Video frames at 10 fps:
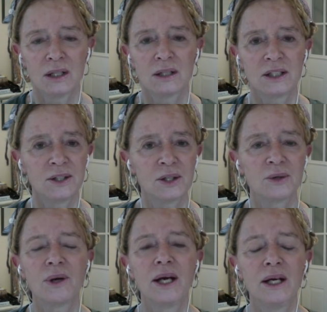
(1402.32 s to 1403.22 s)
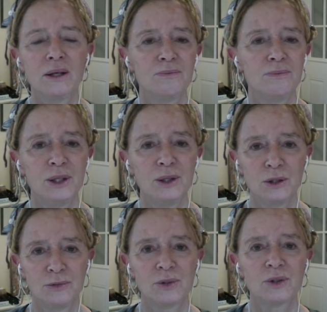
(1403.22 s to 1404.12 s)
to the great
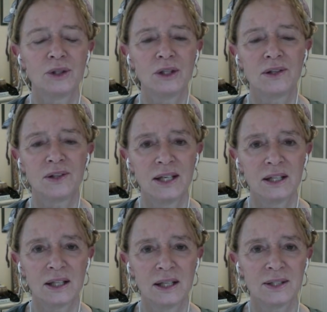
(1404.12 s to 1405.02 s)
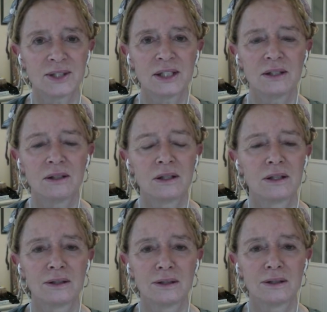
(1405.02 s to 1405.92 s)
beautiful good thing that isn't
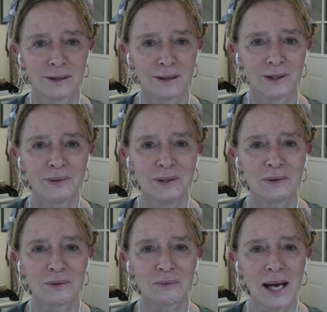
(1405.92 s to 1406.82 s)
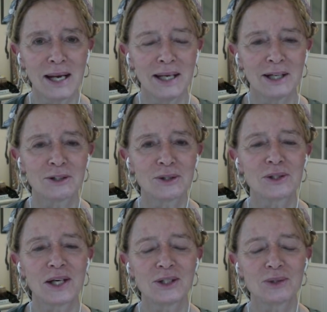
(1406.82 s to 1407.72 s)
our our you know the rat
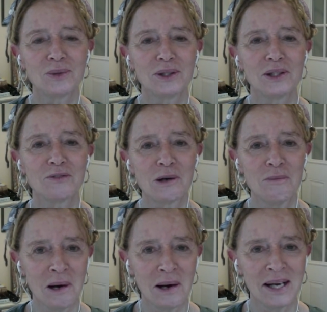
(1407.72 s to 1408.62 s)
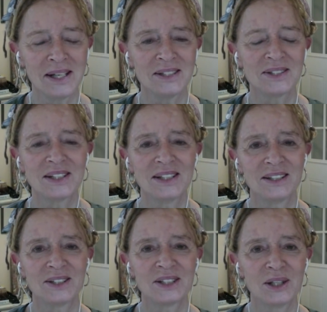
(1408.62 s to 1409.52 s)
exercise wheel of our minds
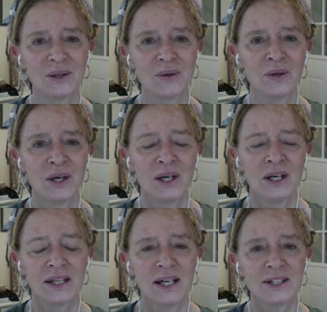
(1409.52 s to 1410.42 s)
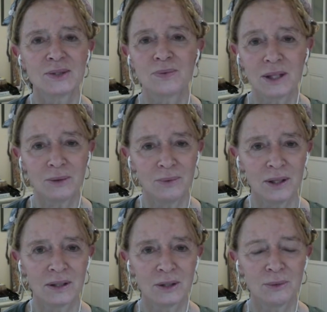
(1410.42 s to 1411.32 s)
and so that's really
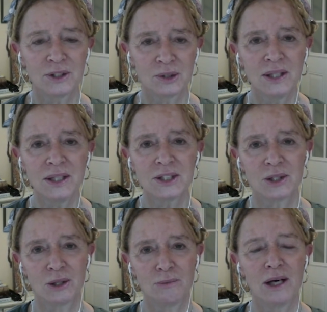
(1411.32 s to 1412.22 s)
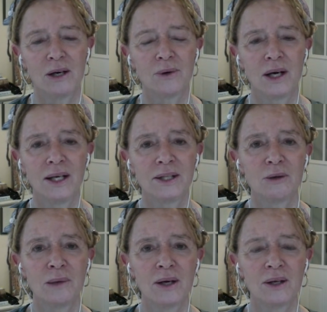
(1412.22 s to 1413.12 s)
what the retreats are about, right?
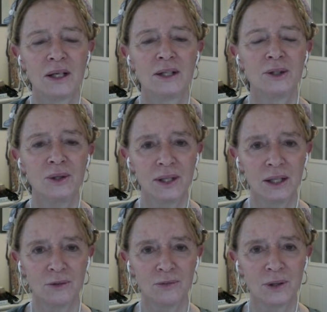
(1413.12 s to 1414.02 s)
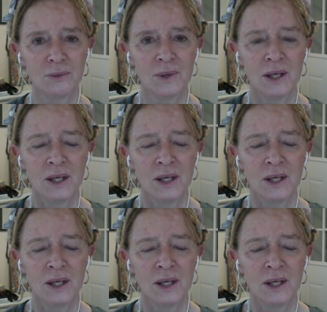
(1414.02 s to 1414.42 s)
They're about unhooking from